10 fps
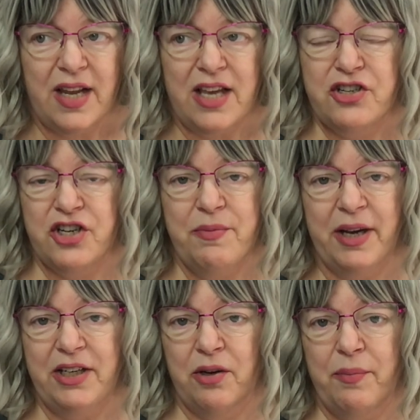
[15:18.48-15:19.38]
she
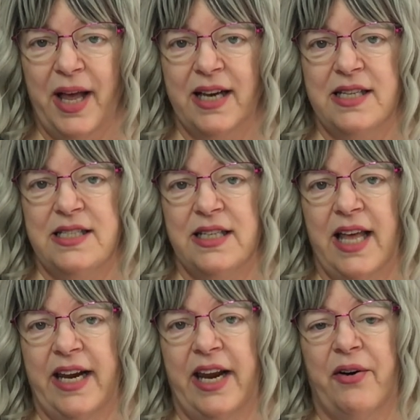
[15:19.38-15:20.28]
might go back into
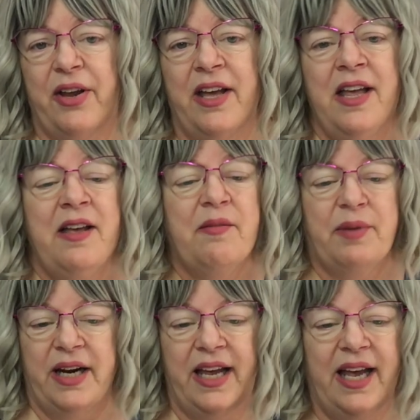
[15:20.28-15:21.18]
that area,
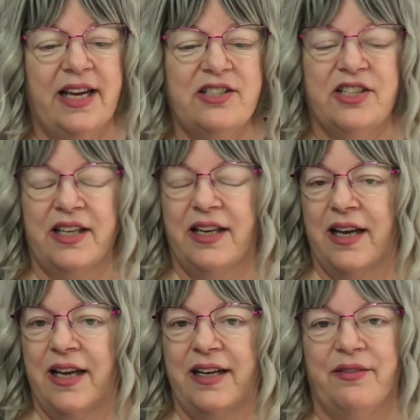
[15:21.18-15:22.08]
but I actually
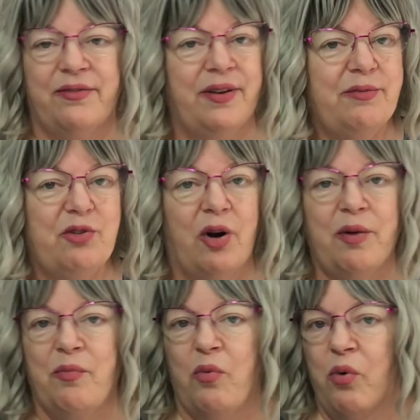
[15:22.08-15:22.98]
kind of have
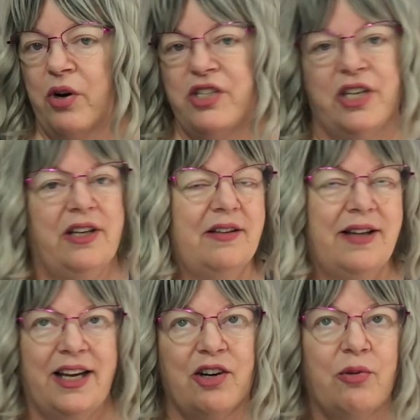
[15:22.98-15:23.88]
drawn more to
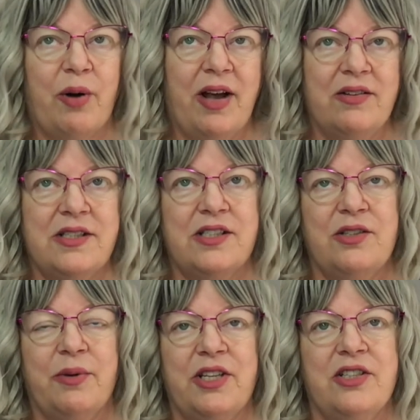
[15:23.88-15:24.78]
like crowd
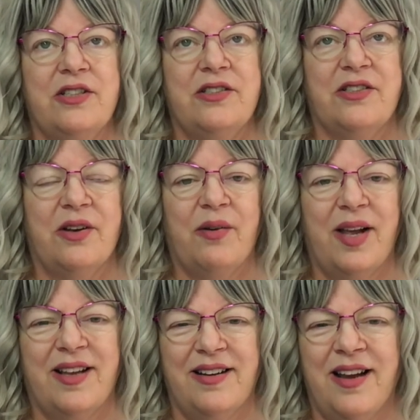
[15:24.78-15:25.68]
situations, so
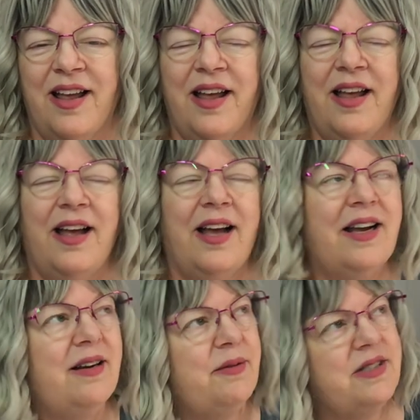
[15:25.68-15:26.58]
I can
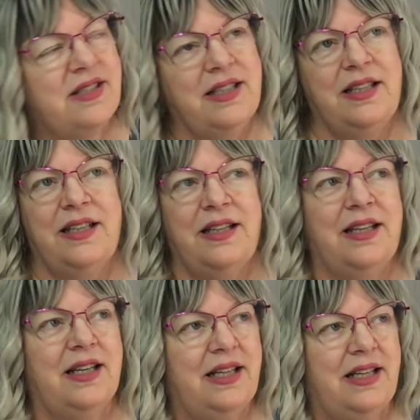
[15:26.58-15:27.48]
almost see
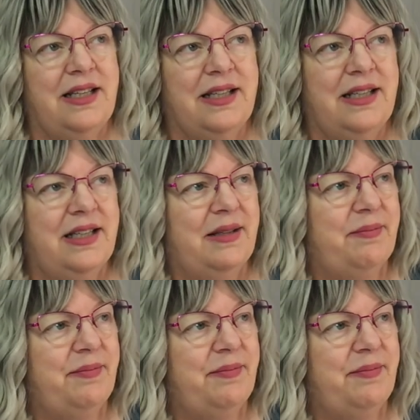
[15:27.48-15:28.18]
like a